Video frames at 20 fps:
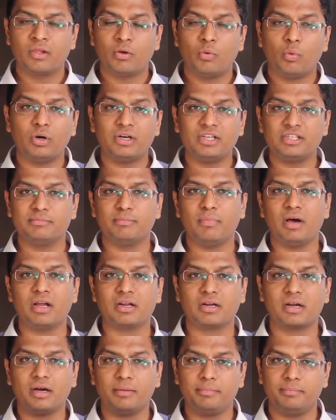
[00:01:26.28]
What is
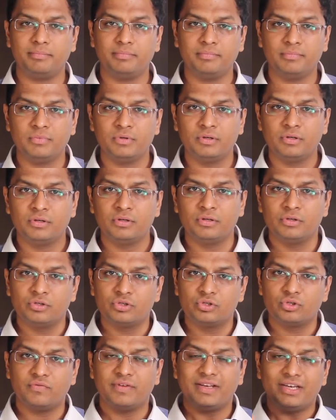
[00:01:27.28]
markup?
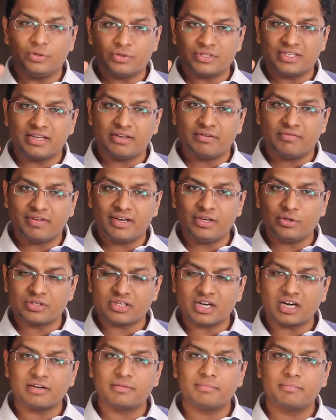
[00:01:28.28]
So when you
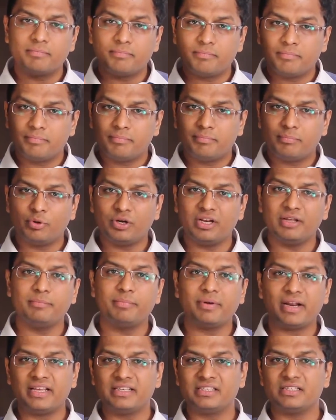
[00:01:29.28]
start putting
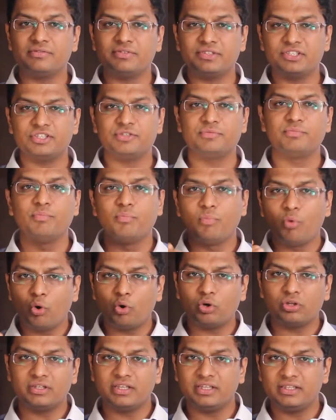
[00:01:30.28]
prices which is
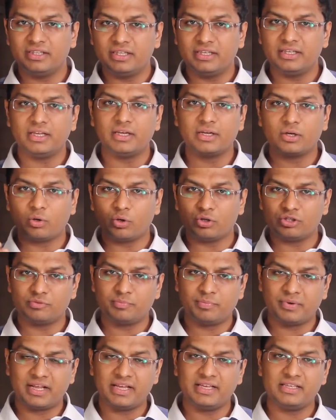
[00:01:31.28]
more than the cost
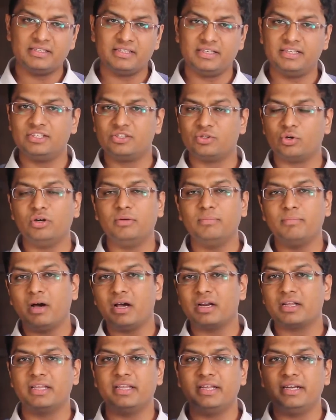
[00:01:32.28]
price, it is called
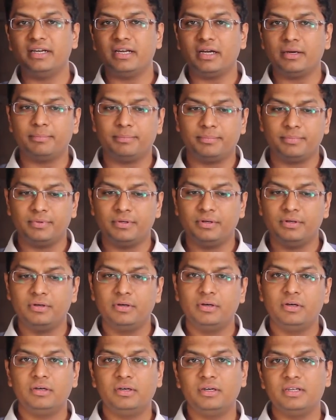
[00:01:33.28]
marking it up.
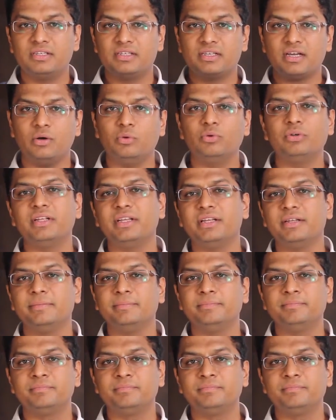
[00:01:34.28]
Discounting,